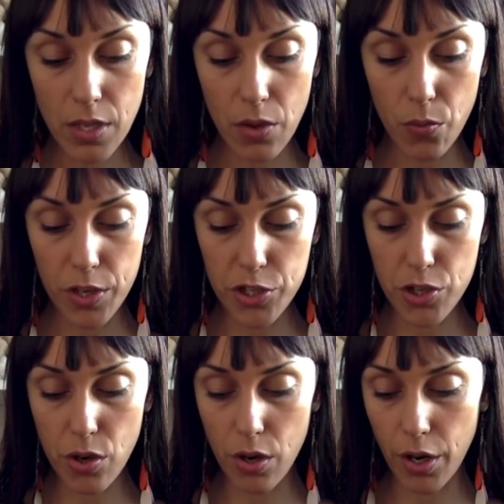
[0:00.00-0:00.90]
which
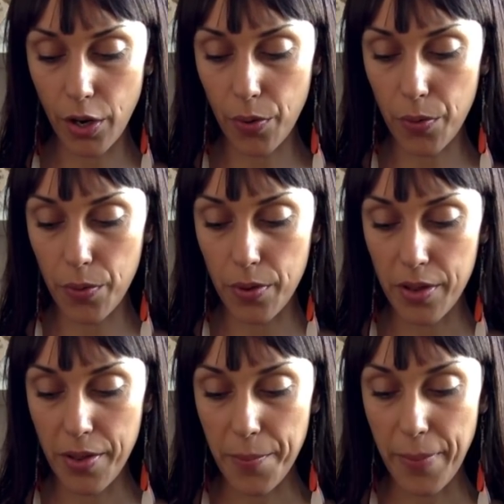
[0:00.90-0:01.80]
you all know
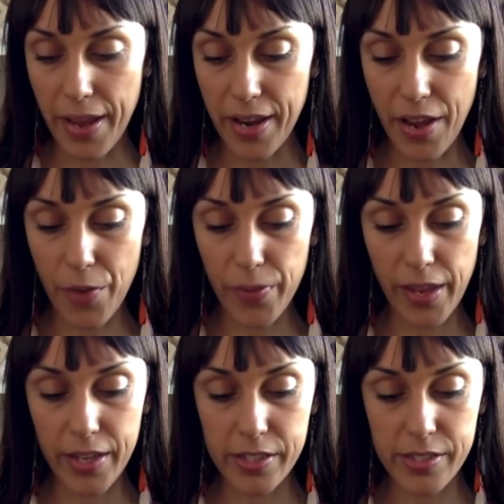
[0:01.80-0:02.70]
by now that
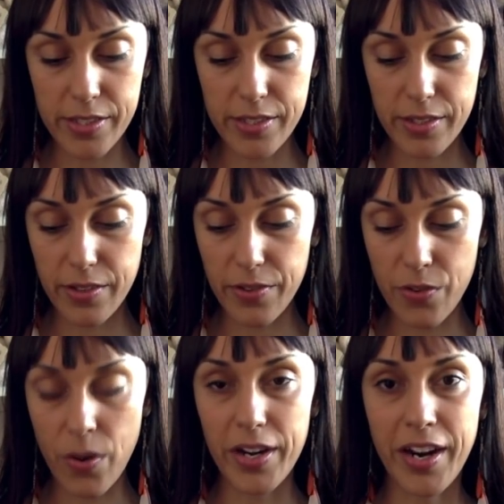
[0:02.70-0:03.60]
it's
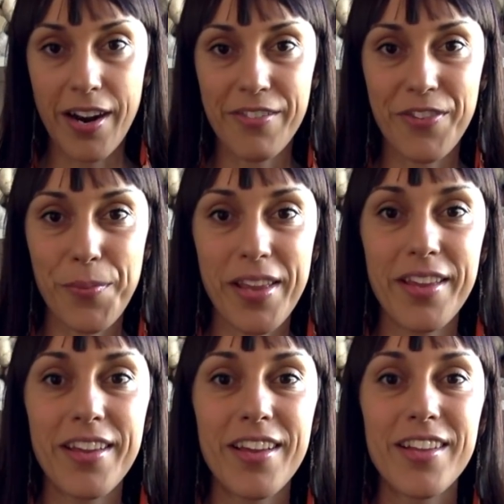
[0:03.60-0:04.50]
quite hard for me
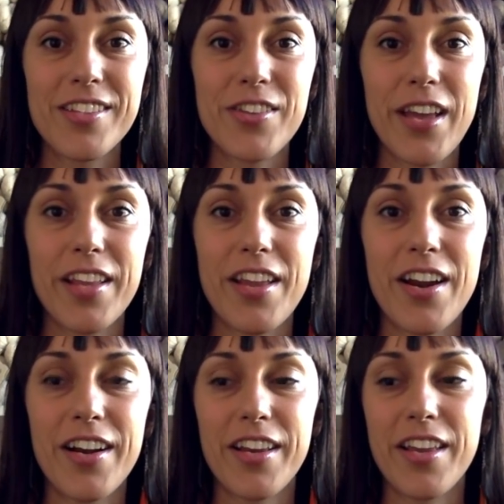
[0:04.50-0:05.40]
to get
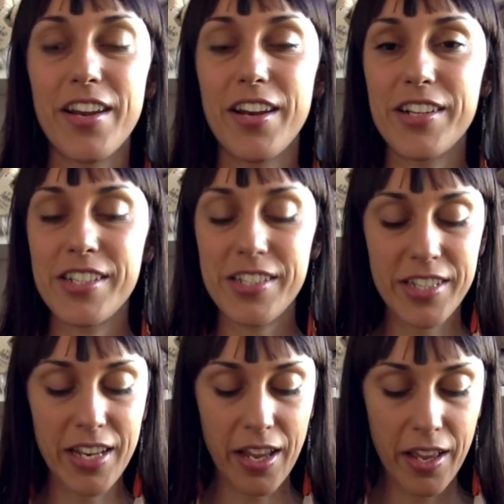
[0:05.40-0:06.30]
yarn here in
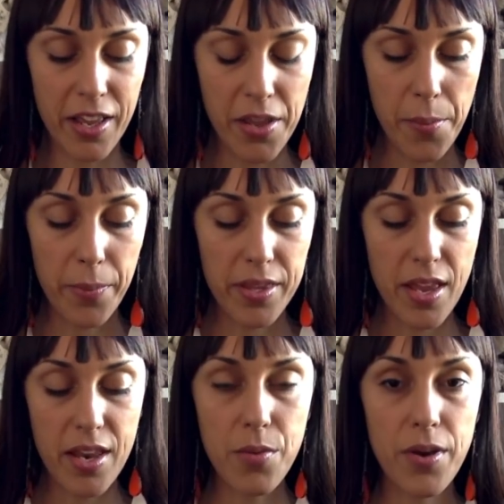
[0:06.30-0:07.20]
Argentina. But
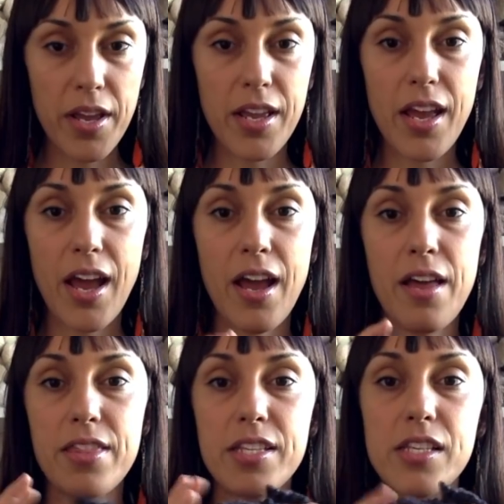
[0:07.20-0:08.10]
anyway,
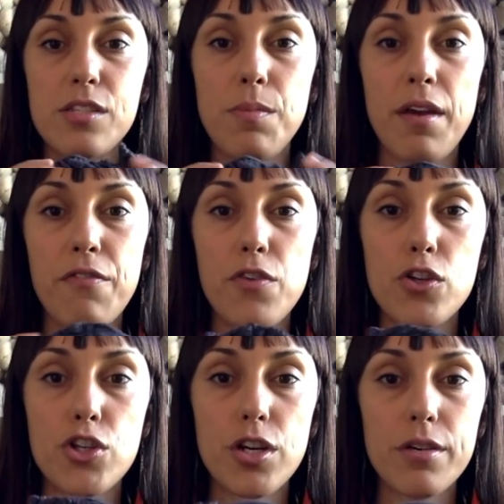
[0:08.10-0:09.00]
this is my
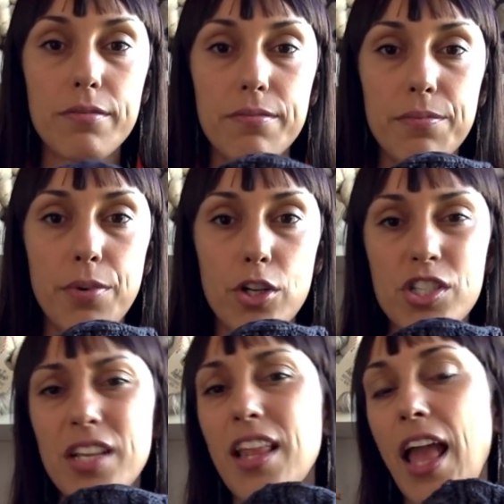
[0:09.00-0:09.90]
future
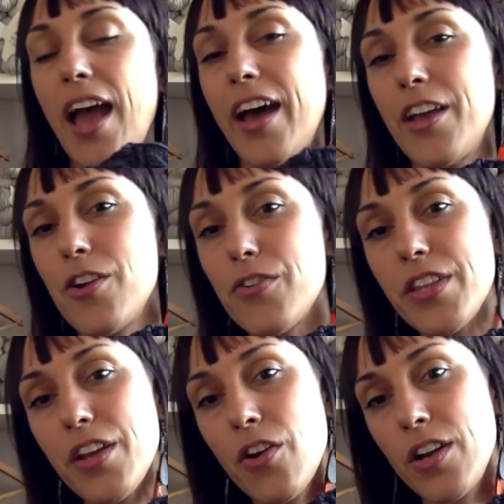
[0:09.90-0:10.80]
project. I
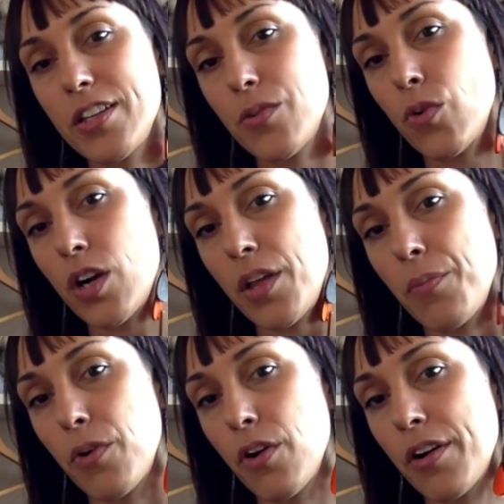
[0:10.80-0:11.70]
already call it a work in
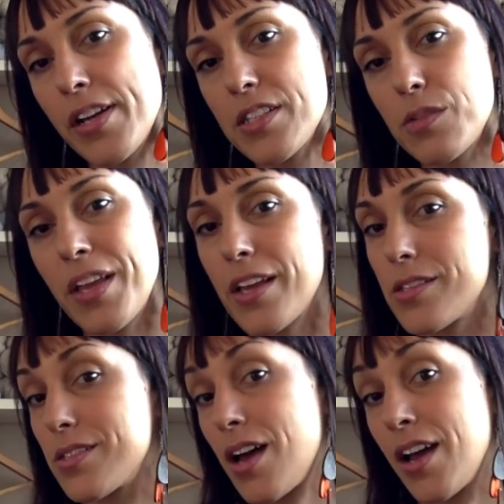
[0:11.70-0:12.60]
progress
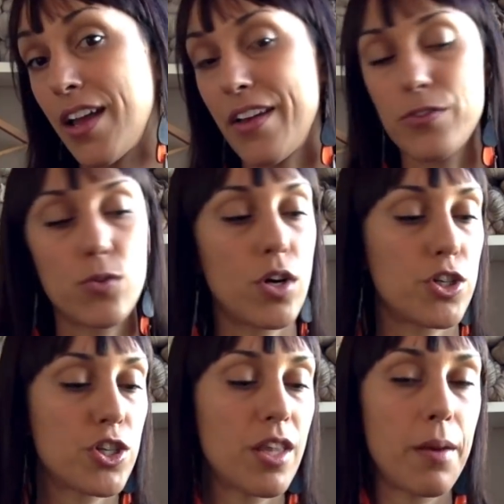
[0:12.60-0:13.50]
because I have
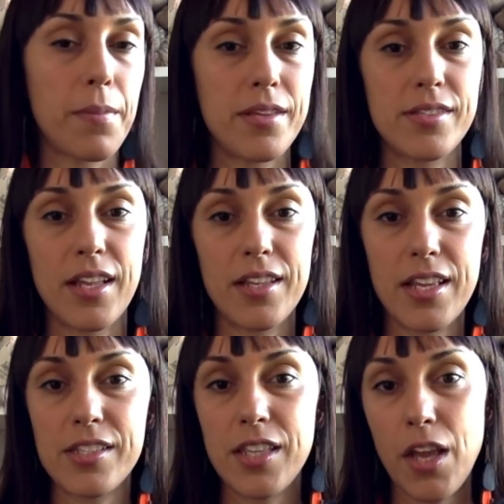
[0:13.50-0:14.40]
swatched. That means that
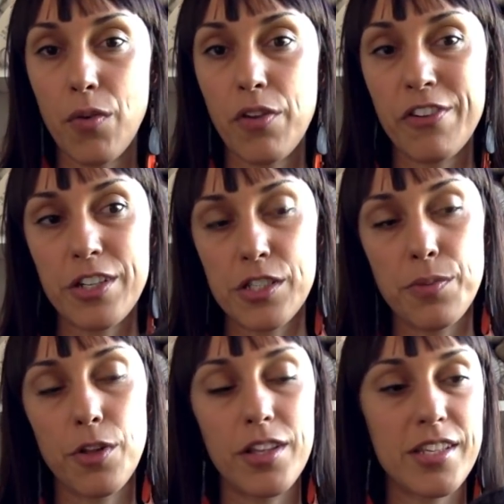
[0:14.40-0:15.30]
it's
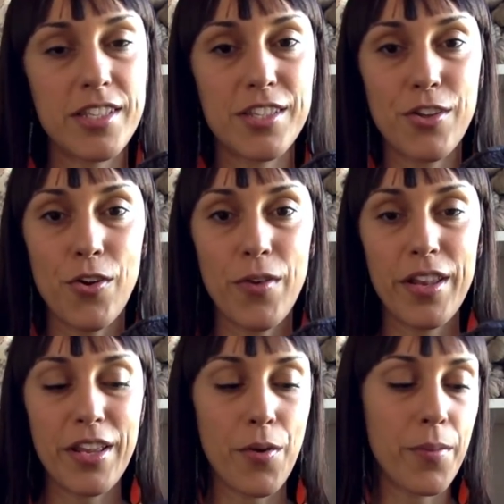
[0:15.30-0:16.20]
irreversible. This is
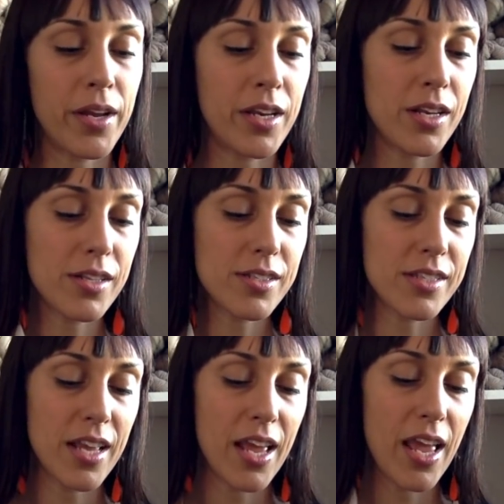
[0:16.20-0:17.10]
already on my needles
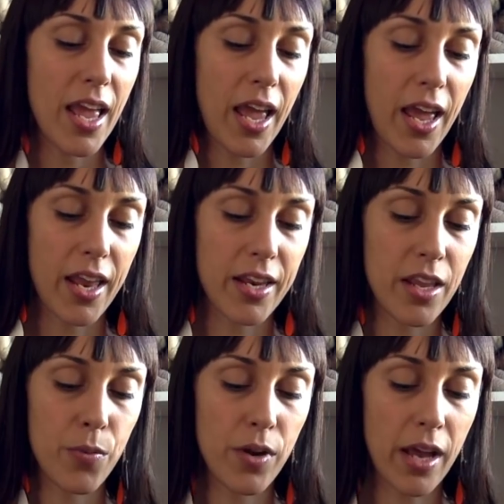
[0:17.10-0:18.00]
and
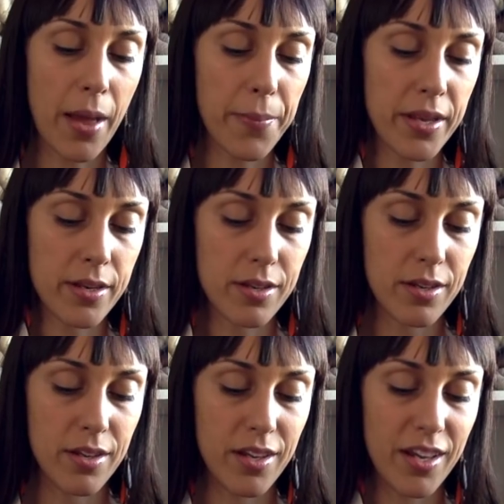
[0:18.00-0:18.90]
it will happen.
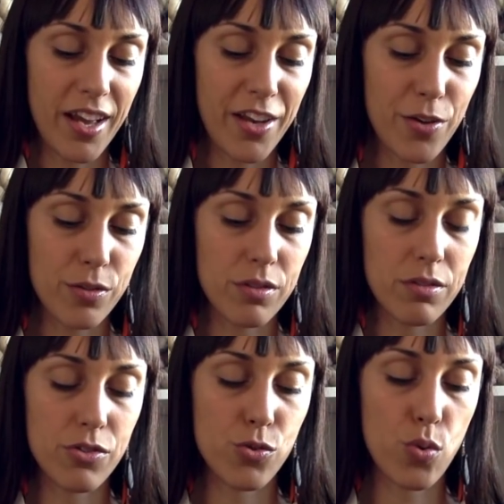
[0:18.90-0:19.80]
I don't
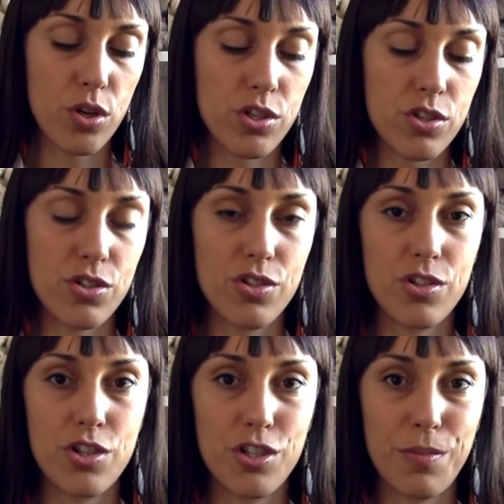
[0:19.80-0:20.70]
swatch
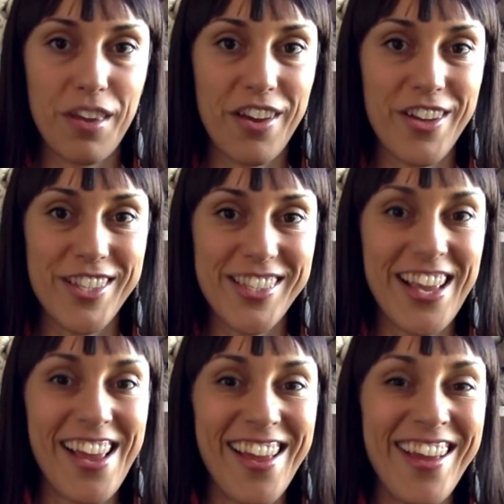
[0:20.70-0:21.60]
just because.
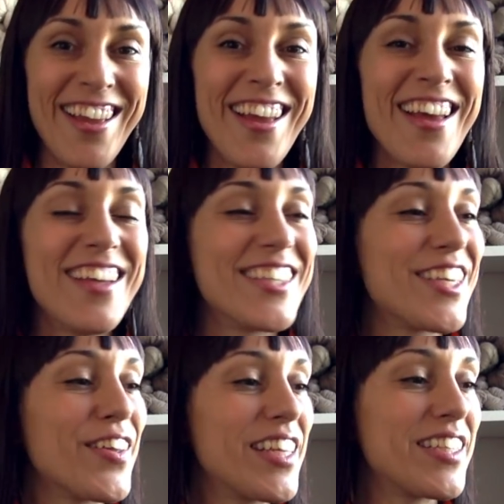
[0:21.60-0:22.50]

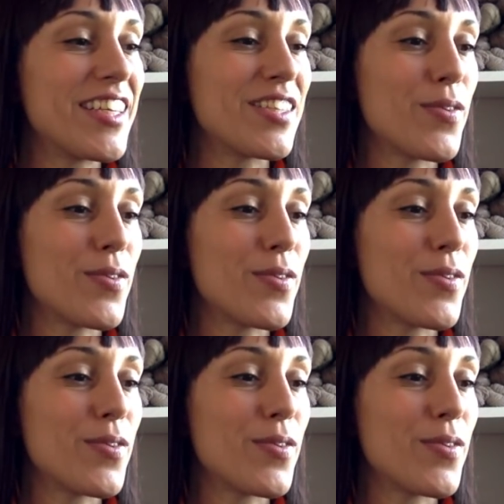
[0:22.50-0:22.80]
So this is